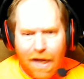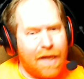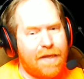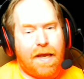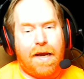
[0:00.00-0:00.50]

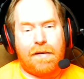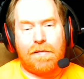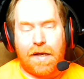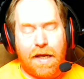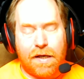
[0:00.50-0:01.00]

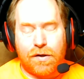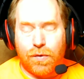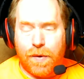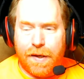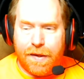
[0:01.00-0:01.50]
can't
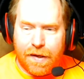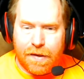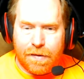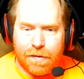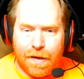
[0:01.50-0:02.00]
do
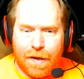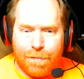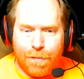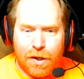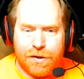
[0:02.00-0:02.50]
anything
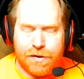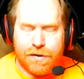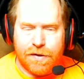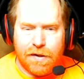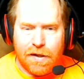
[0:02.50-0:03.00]
much.
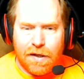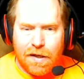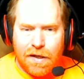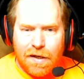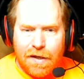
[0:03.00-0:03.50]

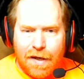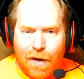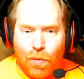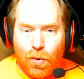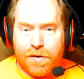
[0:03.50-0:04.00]

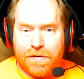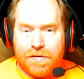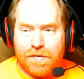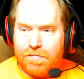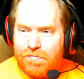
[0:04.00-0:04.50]
I
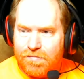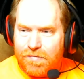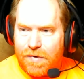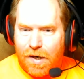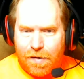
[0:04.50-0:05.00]
worked
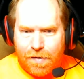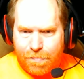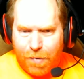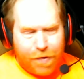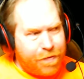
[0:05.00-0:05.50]

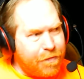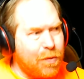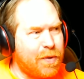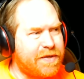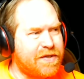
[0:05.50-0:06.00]
about 3
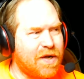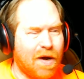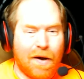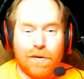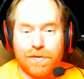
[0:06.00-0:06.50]
weeks ago.
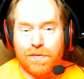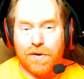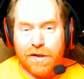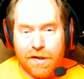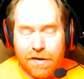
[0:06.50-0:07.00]
I was
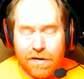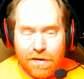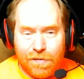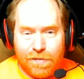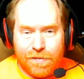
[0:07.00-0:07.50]
working,
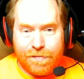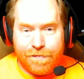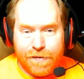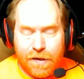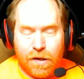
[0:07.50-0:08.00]
you